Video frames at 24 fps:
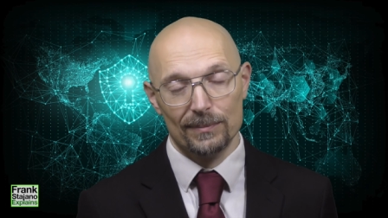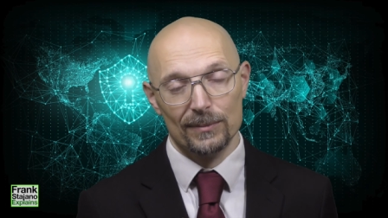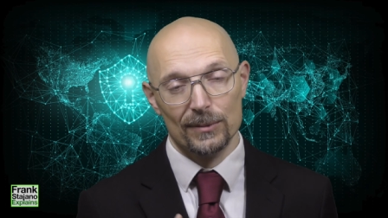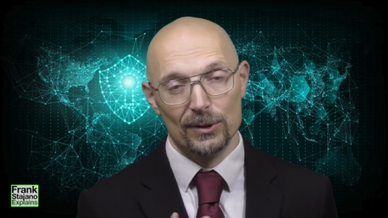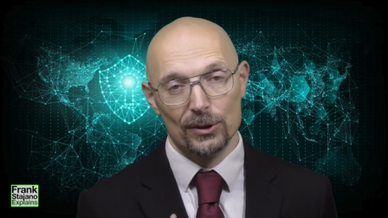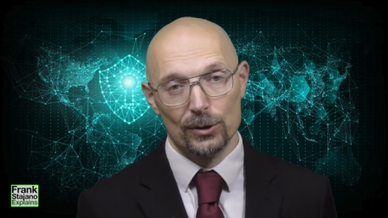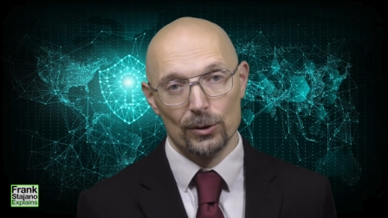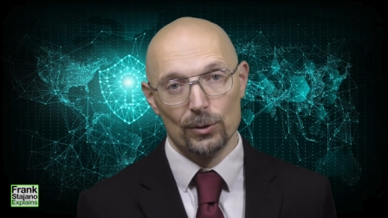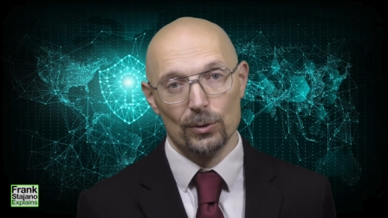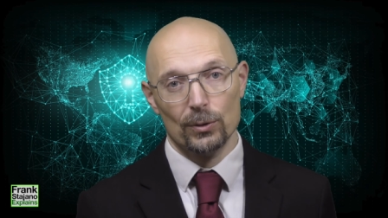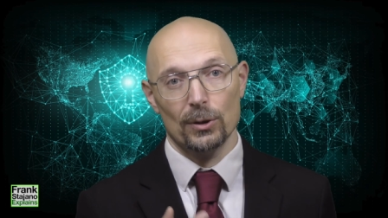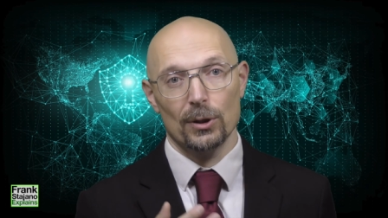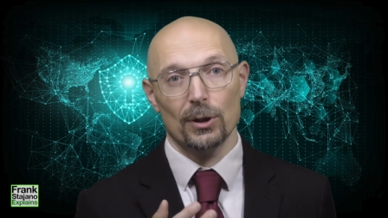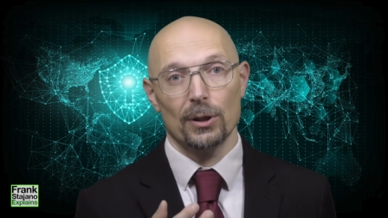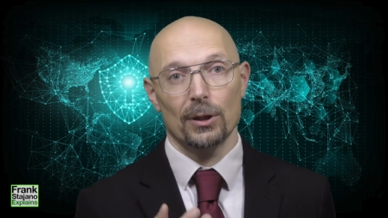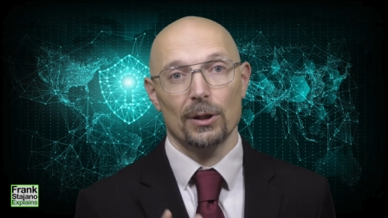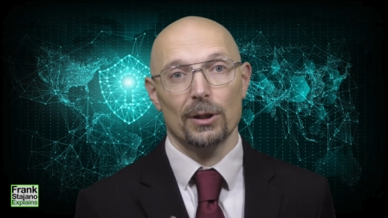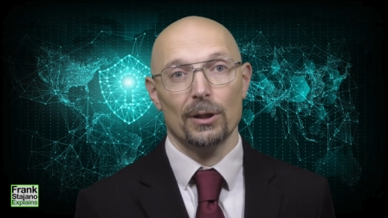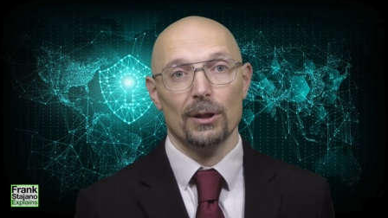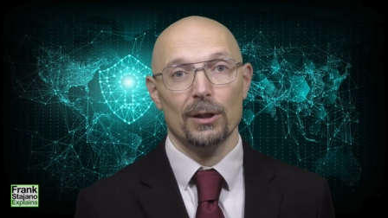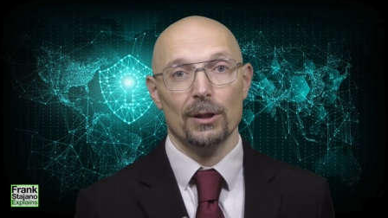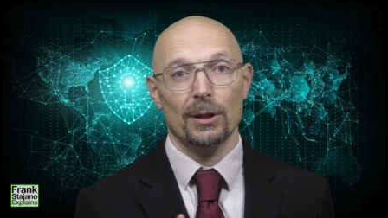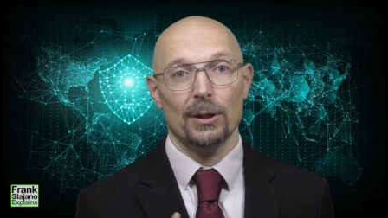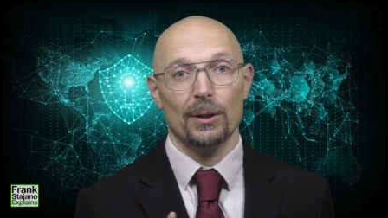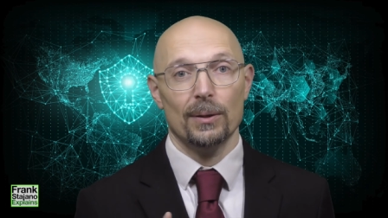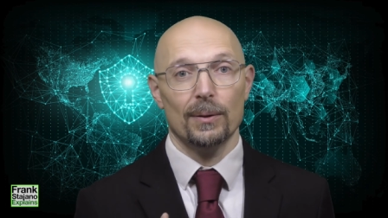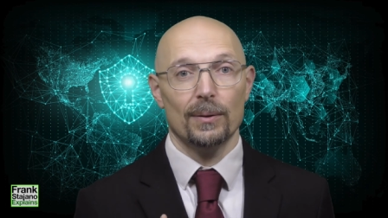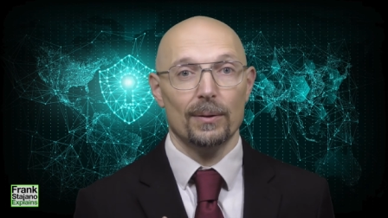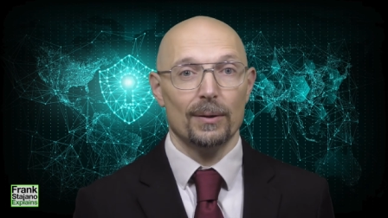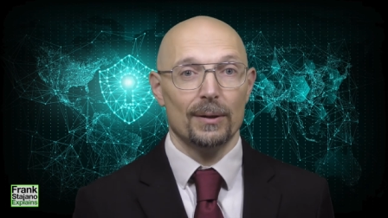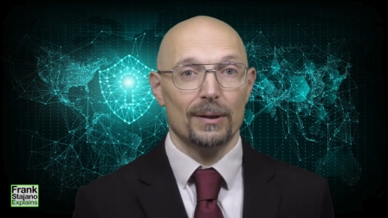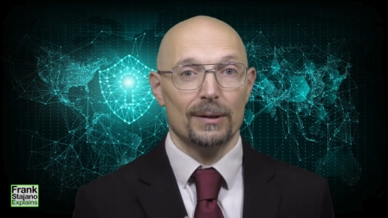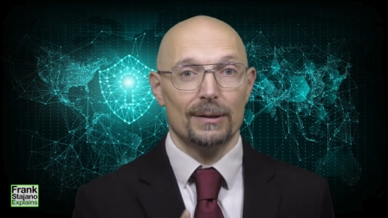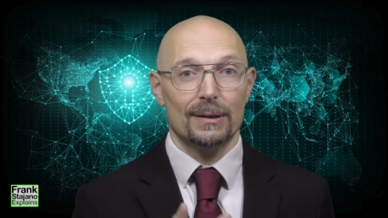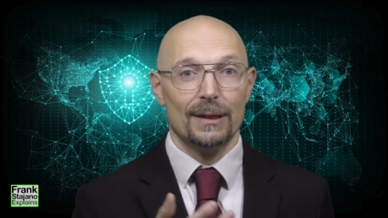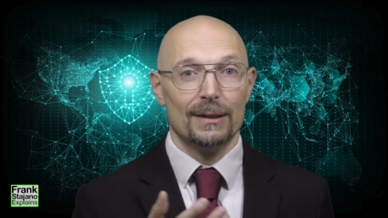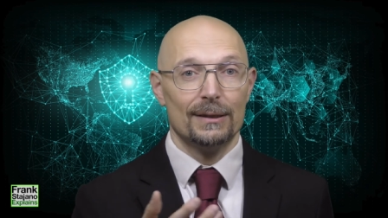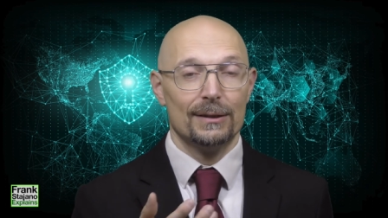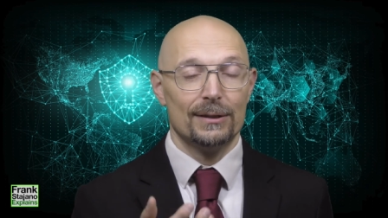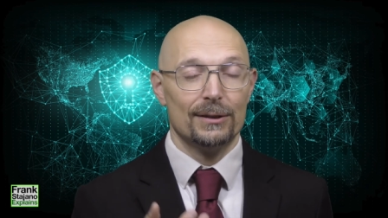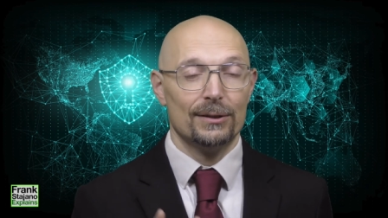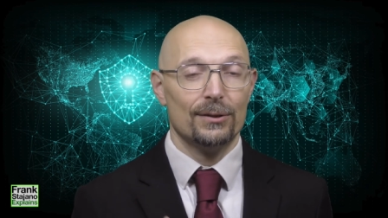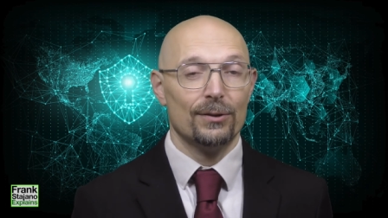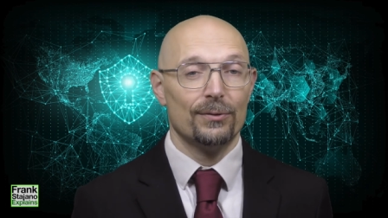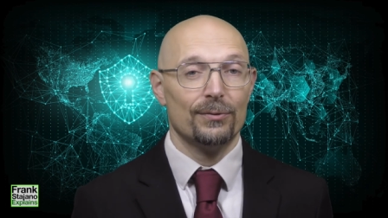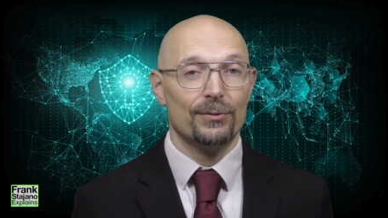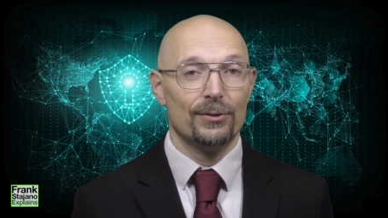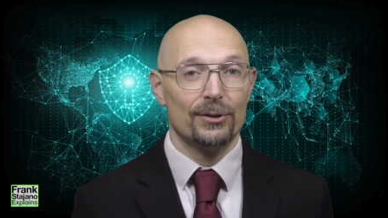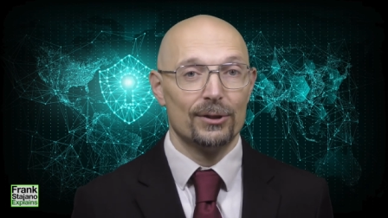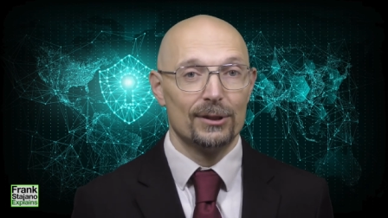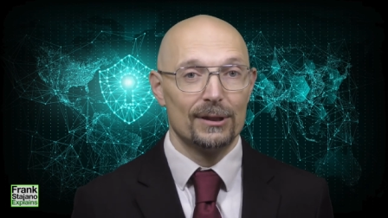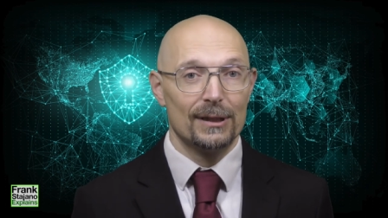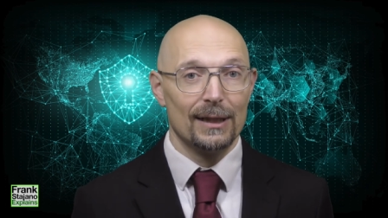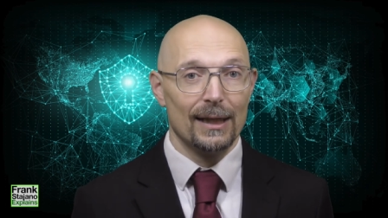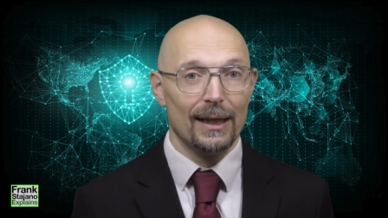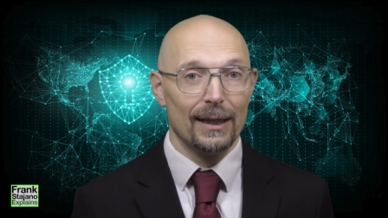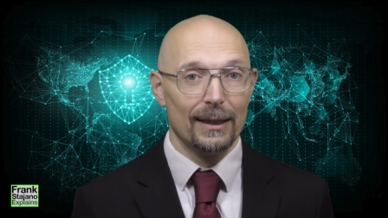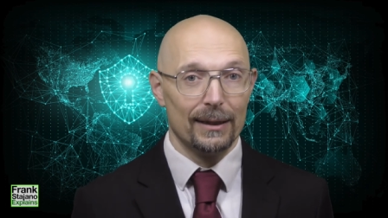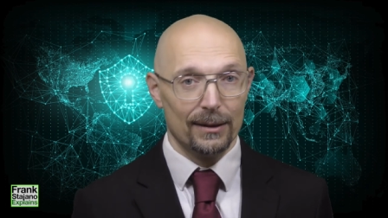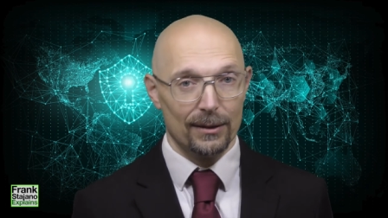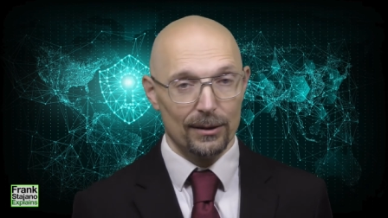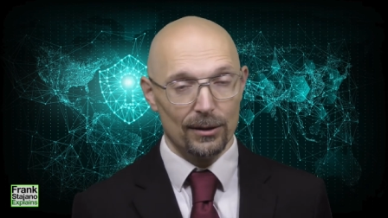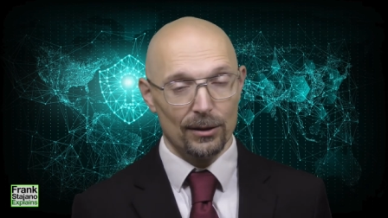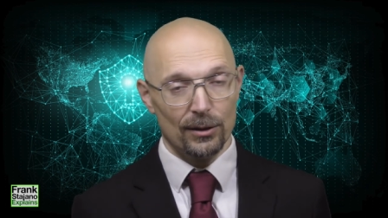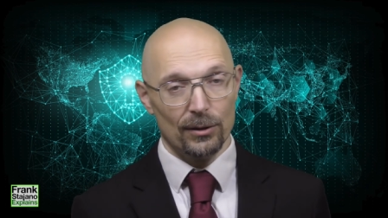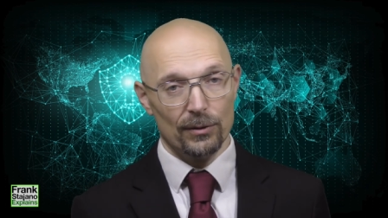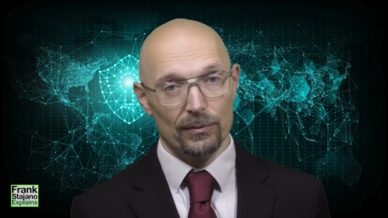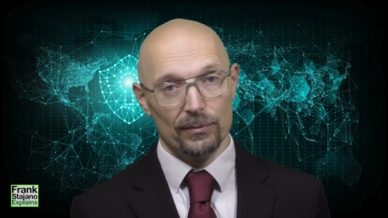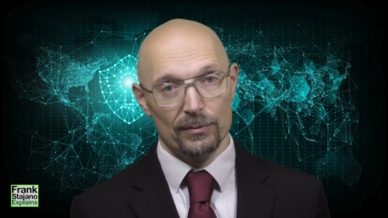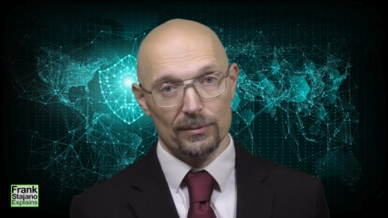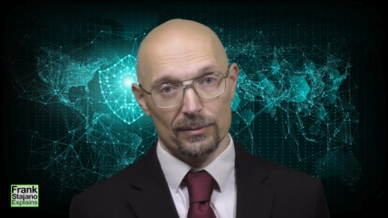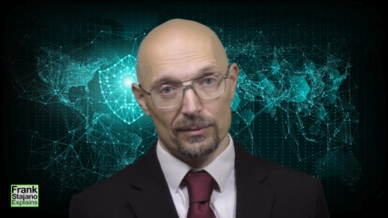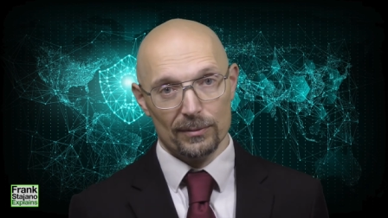So uh, that's your first line of,